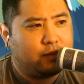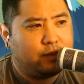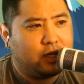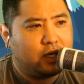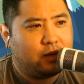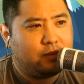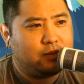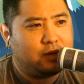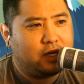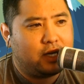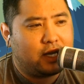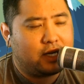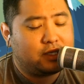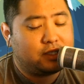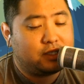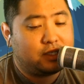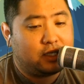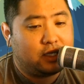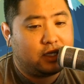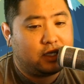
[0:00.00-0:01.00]
up
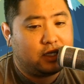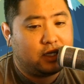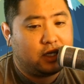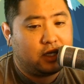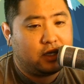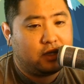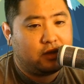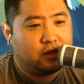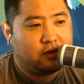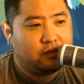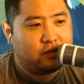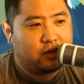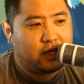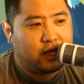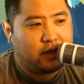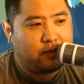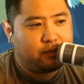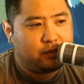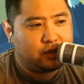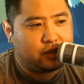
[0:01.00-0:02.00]
next in the
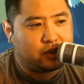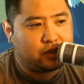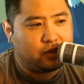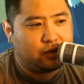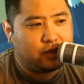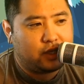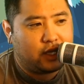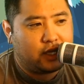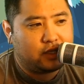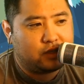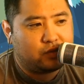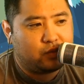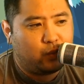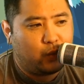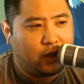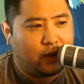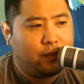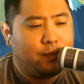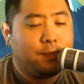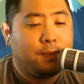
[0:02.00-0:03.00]
episode as
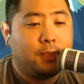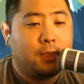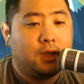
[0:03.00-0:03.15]
well,